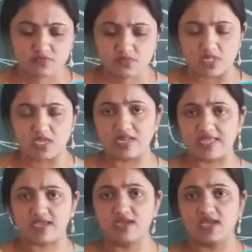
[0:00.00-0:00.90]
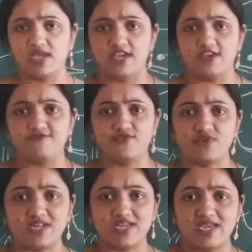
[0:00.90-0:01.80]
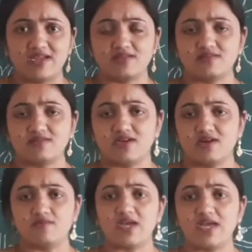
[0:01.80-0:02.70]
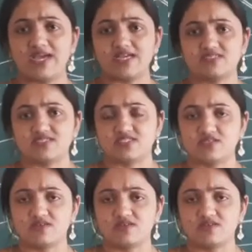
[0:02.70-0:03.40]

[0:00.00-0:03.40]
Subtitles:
Like if you take the axis,